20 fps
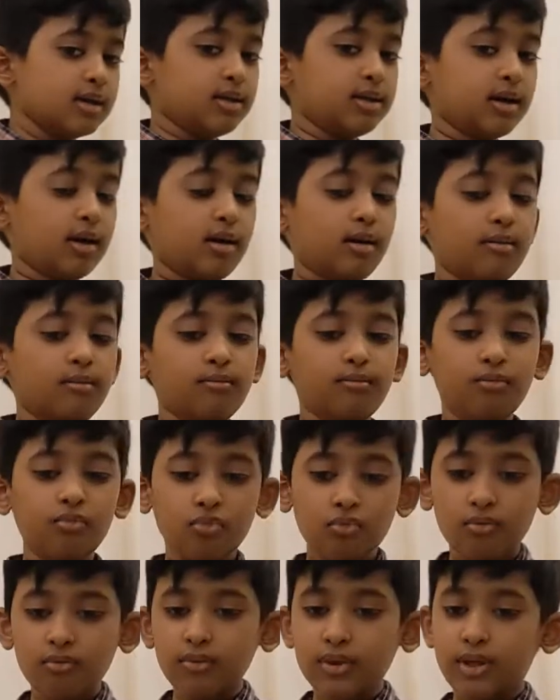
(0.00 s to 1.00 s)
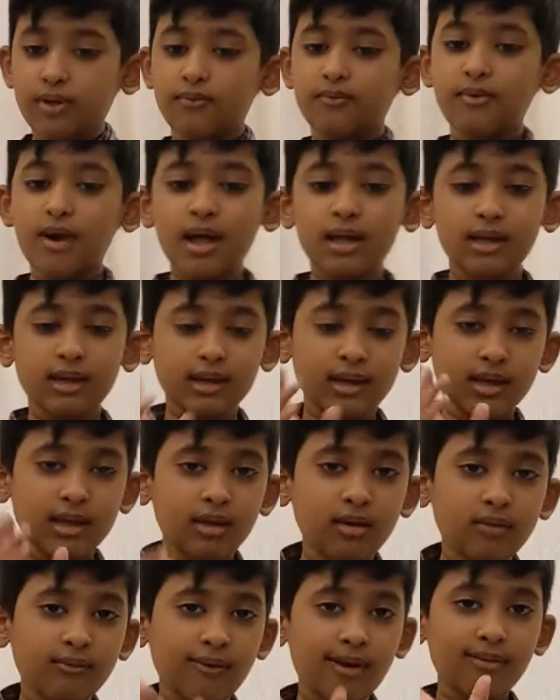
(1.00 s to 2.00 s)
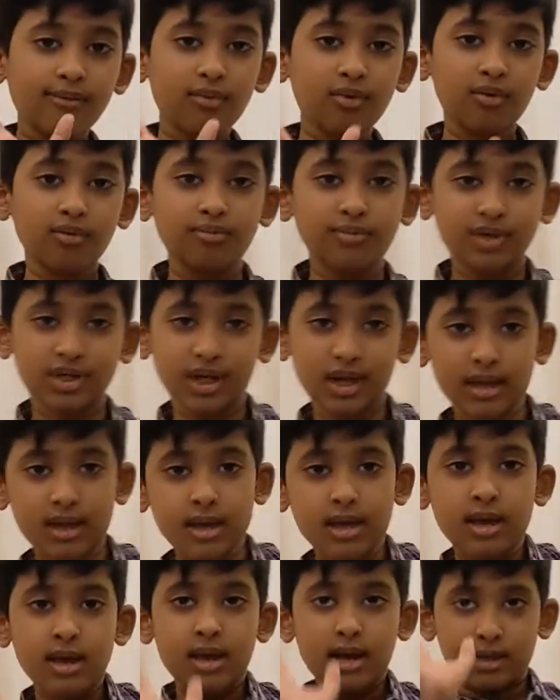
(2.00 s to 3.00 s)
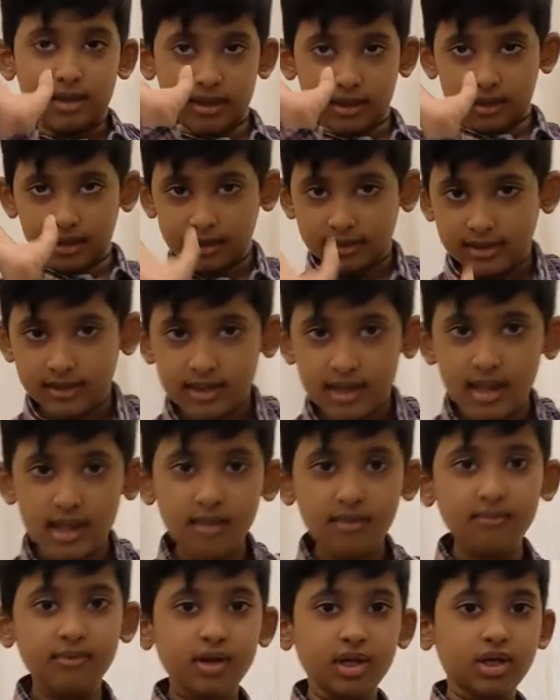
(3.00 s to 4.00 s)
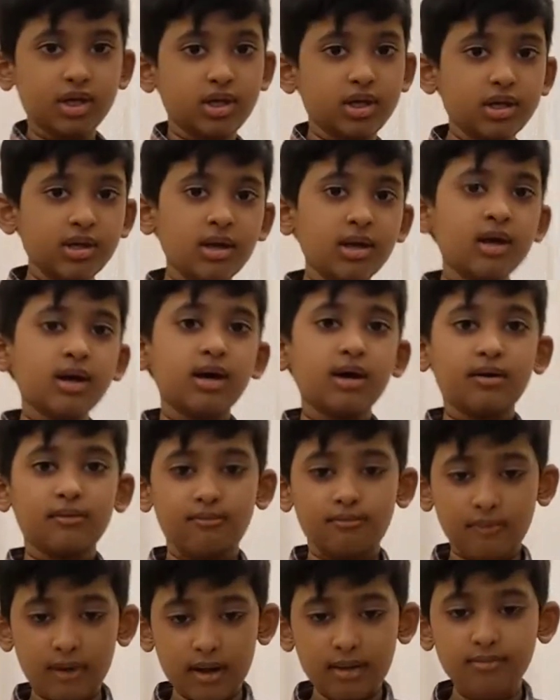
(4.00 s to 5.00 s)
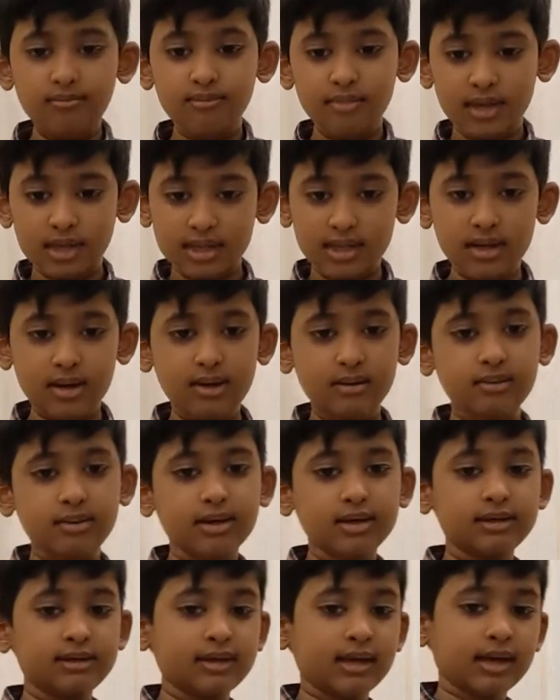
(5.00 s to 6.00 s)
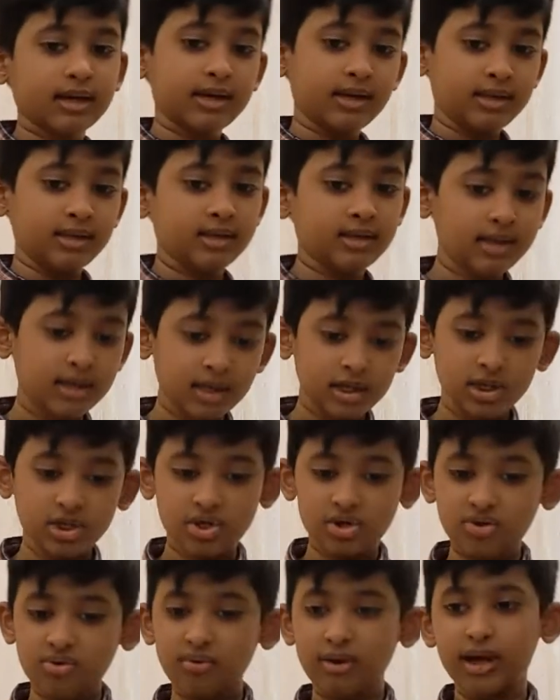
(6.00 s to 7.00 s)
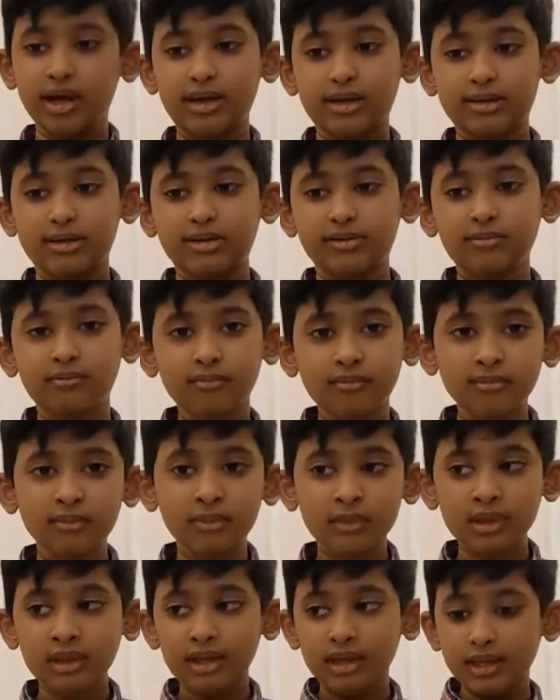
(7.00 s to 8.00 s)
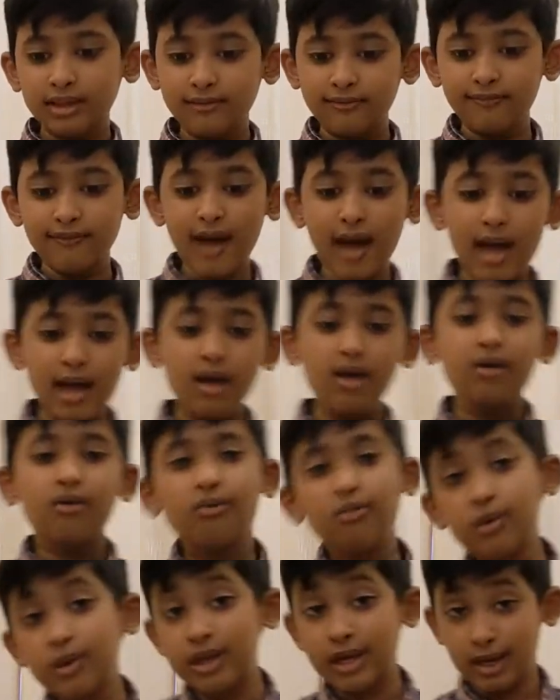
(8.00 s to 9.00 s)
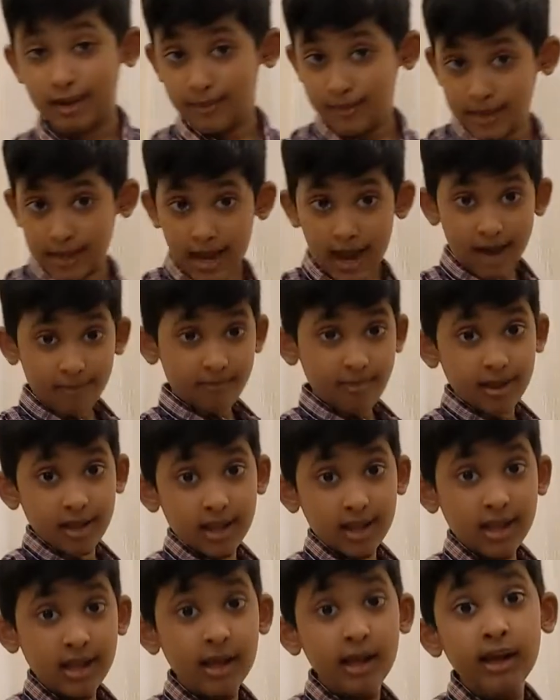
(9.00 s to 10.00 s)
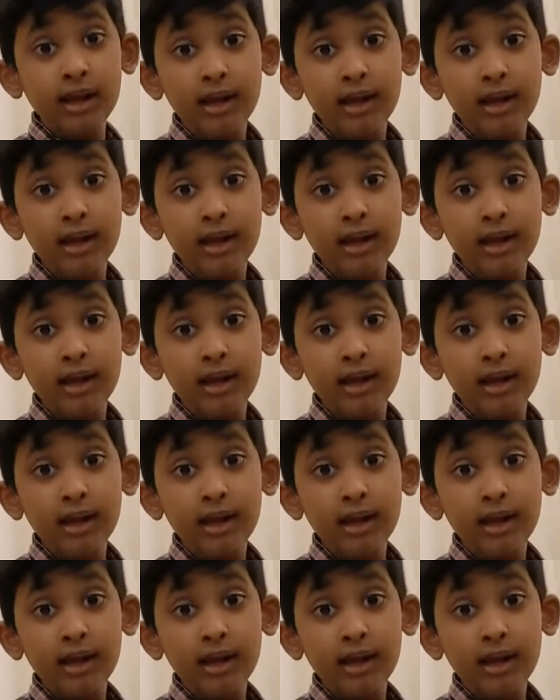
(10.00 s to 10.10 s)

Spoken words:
to move a 1 kilogram object at an acceleration of 1 meter per second squared. In fact, holding up an apple